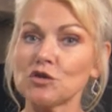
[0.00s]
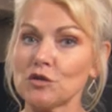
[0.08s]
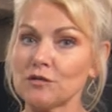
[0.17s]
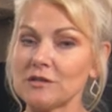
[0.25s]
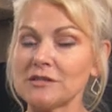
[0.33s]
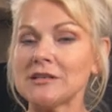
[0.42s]

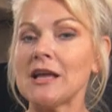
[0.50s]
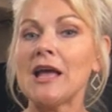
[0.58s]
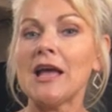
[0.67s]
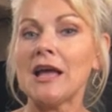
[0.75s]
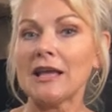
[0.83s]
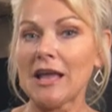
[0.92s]
surface
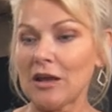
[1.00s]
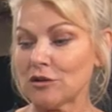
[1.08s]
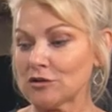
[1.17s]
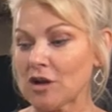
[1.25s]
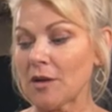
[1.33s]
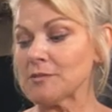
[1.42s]

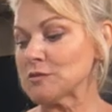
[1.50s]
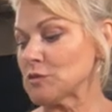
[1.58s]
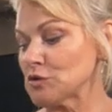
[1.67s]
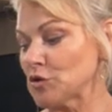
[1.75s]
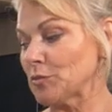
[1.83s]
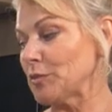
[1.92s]
countertops,
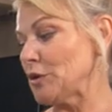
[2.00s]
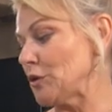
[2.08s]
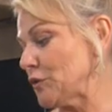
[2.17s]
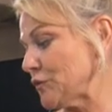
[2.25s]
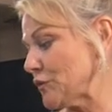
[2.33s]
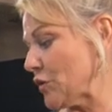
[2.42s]
which are
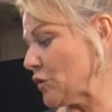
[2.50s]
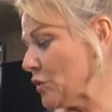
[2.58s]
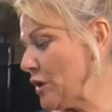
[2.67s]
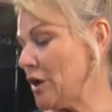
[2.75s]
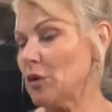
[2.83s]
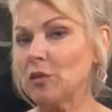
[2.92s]
beautiful.
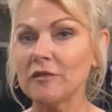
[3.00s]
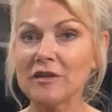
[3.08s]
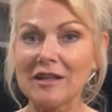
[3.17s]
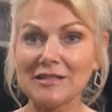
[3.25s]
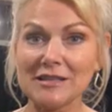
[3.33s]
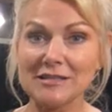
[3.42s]
We've
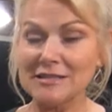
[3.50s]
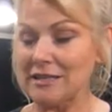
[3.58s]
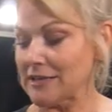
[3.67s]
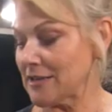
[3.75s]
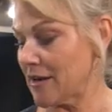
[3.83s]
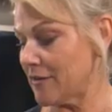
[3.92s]
got the
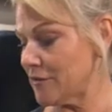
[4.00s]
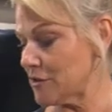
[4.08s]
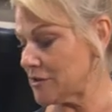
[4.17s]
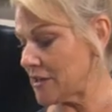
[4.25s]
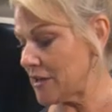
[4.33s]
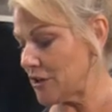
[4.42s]
sink
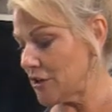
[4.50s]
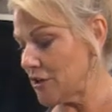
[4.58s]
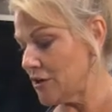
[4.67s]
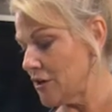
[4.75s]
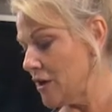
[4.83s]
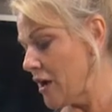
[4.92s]
covers
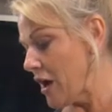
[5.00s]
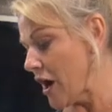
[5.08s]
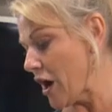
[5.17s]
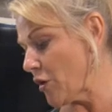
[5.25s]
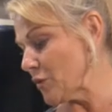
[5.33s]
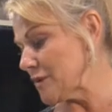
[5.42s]
here.
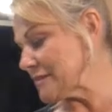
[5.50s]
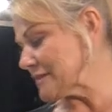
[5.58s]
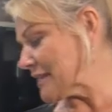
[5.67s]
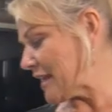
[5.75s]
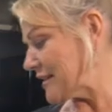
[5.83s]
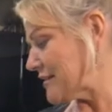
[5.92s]
I always
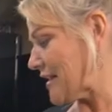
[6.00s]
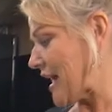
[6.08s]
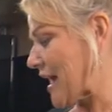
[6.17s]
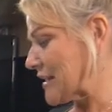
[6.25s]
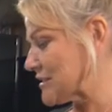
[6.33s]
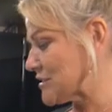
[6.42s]
like
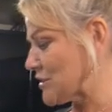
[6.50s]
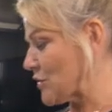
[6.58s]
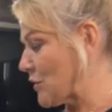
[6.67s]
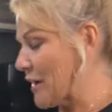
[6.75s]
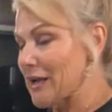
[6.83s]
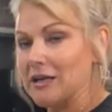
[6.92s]
that,
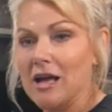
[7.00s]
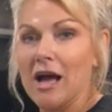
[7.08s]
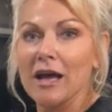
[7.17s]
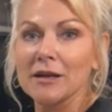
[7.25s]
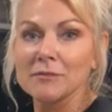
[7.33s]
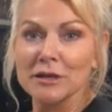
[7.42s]
so I can
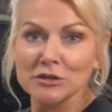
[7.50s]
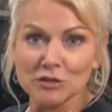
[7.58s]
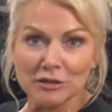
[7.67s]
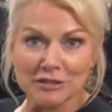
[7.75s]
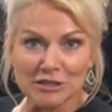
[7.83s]
hide my dirty